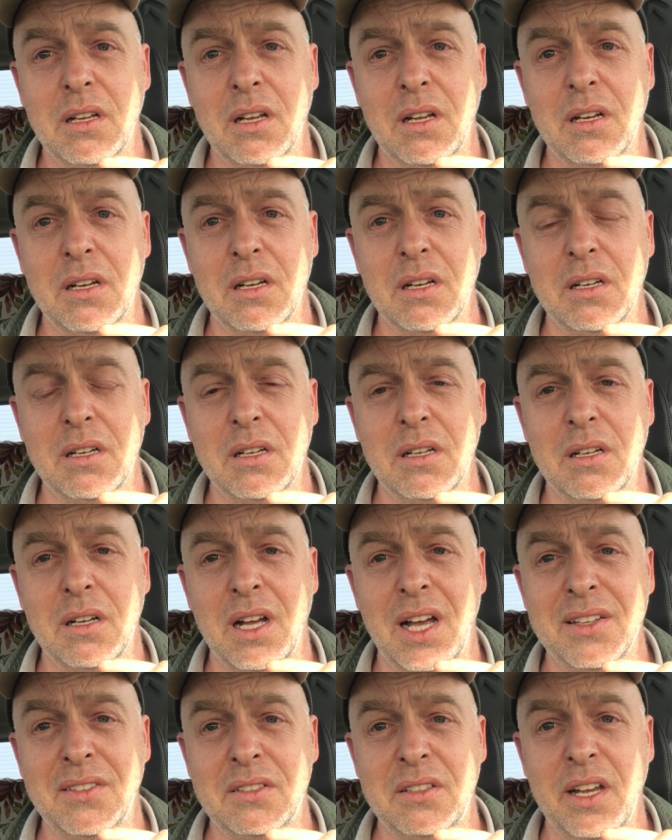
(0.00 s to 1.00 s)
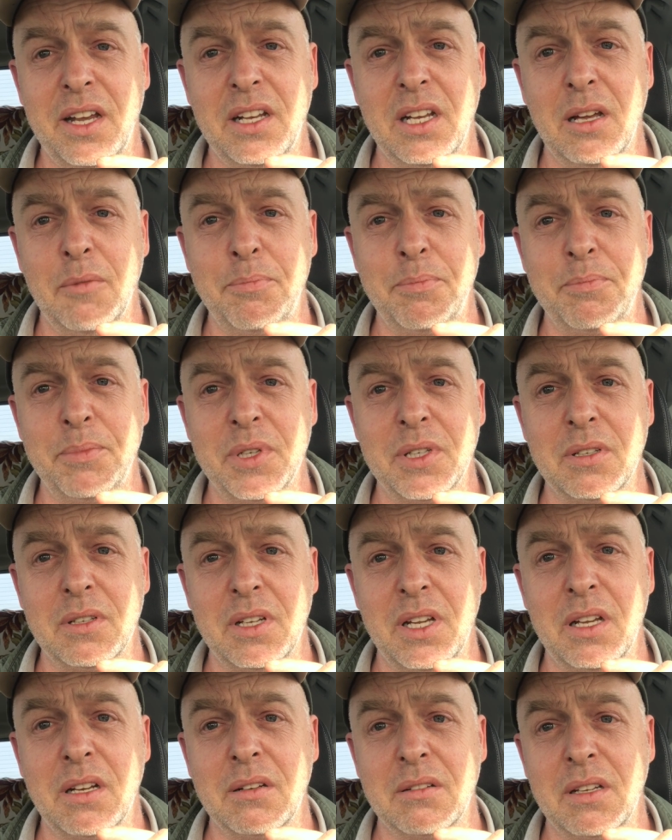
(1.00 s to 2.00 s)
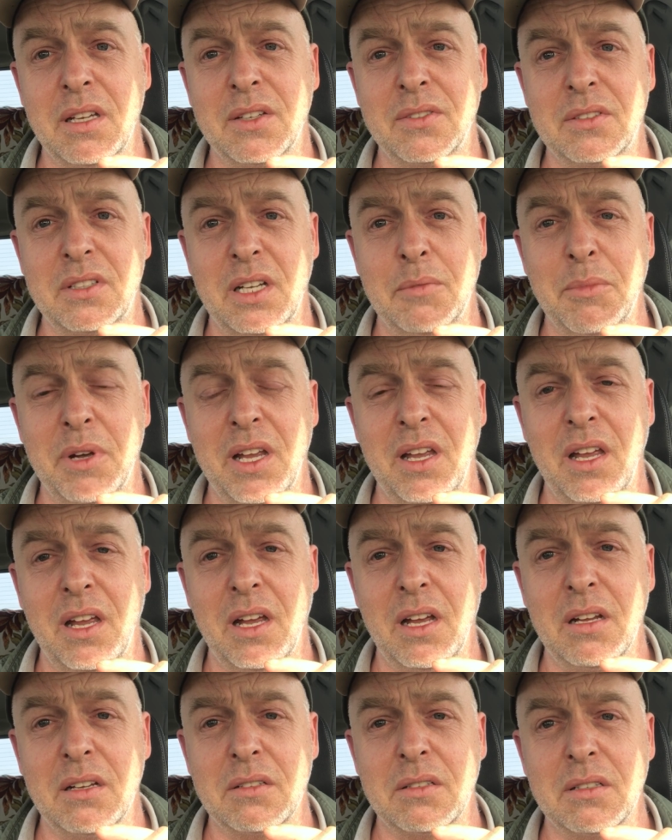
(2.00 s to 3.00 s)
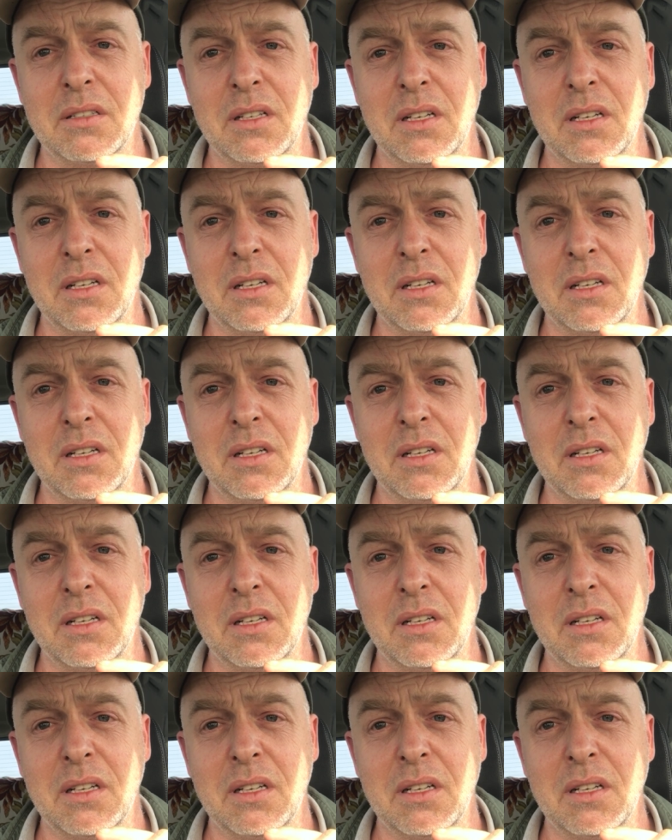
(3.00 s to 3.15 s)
I stand up and extend my hand.